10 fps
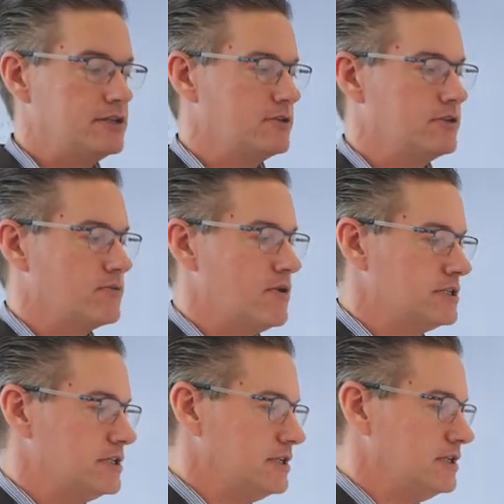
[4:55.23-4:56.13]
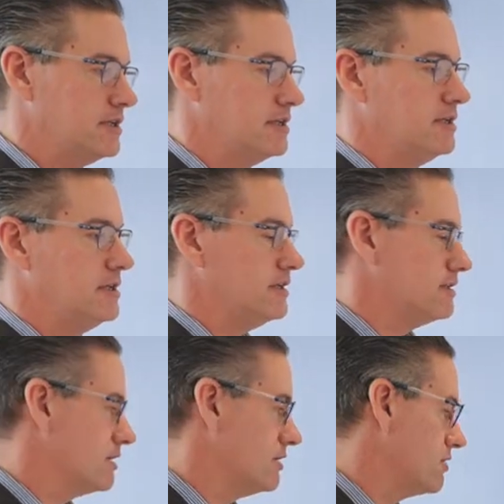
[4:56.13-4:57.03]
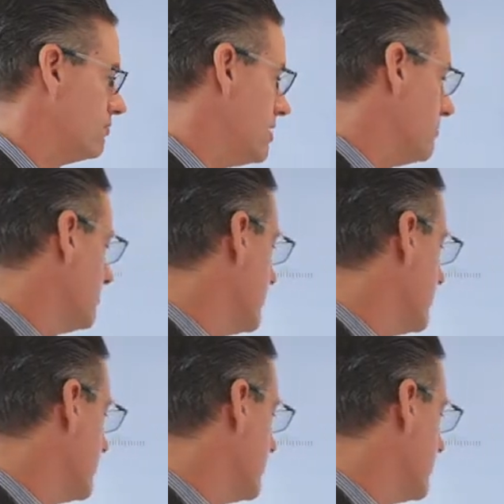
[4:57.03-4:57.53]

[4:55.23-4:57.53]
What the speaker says: So the quantity is going to go up.